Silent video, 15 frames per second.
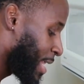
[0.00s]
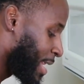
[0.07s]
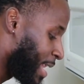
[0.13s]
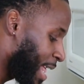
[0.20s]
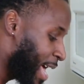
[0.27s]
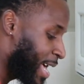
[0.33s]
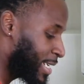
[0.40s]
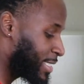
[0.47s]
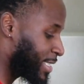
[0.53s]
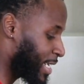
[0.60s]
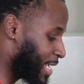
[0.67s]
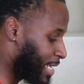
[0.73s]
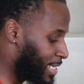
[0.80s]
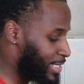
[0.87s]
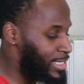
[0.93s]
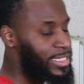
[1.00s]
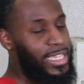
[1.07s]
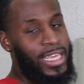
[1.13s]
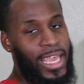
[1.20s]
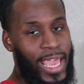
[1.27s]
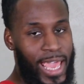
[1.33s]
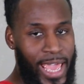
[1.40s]
Next is
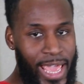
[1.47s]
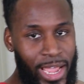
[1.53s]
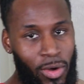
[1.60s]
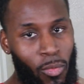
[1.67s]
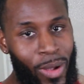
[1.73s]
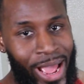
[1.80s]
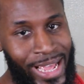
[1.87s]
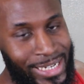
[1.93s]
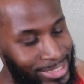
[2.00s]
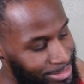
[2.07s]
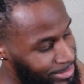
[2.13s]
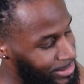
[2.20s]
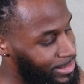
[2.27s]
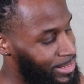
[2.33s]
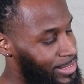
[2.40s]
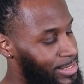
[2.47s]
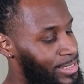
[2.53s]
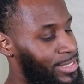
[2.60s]
the egg whites.